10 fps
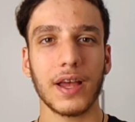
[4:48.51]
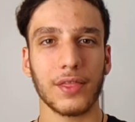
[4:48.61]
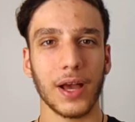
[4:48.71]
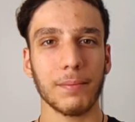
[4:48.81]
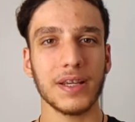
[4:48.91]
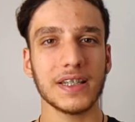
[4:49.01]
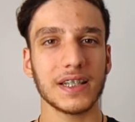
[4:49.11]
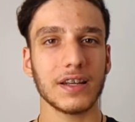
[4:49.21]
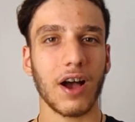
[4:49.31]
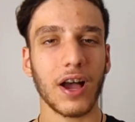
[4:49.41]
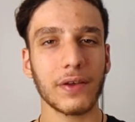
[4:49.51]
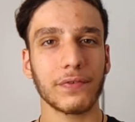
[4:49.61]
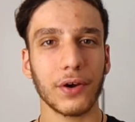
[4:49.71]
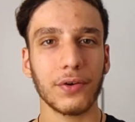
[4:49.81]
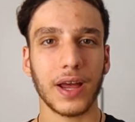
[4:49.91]
that means that
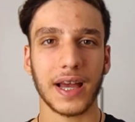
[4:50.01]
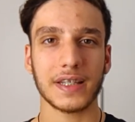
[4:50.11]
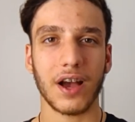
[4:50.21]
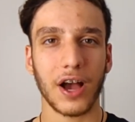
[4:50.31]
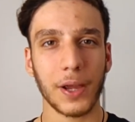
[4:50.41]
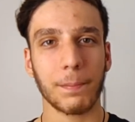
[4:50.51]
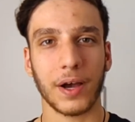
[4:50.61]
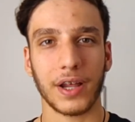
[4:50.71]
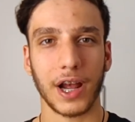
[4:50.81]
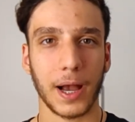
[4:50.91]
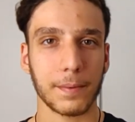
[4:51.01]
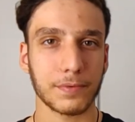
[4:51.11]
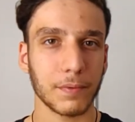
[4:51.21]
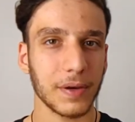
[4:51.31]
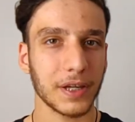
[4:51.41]
iPhone and iPad
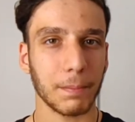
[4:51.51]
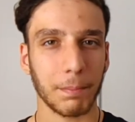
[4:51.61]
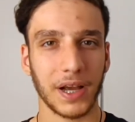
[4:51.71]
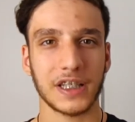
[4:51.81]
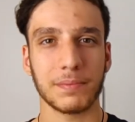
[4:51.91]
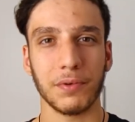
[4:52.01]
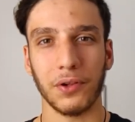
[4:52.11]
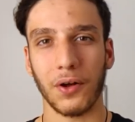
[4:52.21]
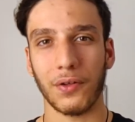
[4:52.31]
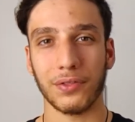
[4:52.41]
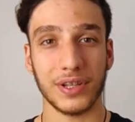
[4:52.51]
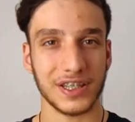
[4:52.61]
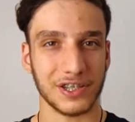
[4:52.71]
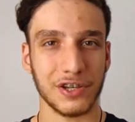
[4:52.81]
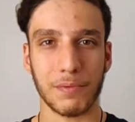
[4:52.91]
apps will be compatible on
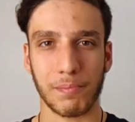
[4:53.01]
this new